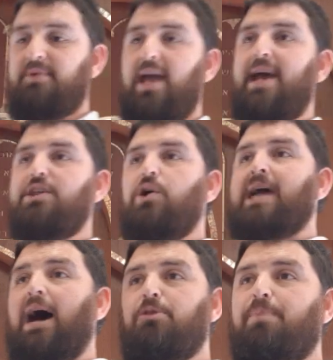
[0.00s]
and you
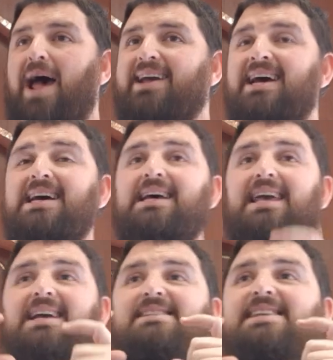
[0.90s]
count back
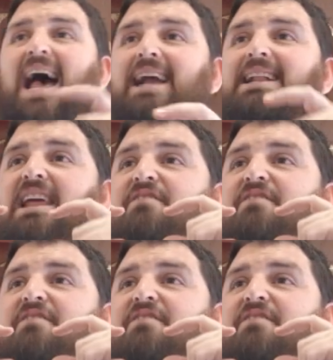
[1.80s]
exactly